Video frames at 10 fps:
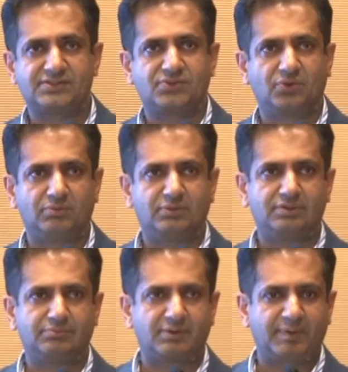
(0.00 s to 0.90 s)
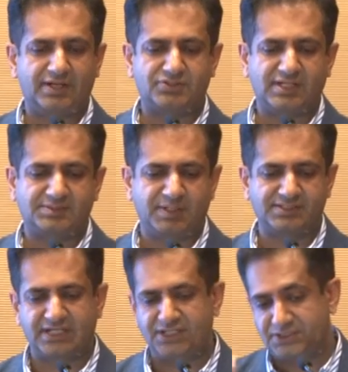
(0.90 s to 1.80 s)
us thought, well, what about
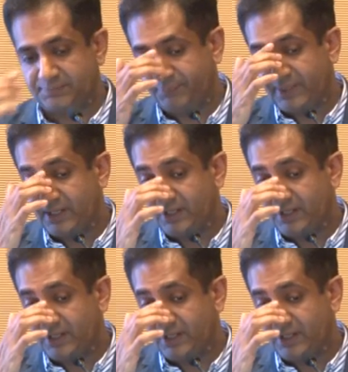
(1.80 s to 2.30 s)
transplantation?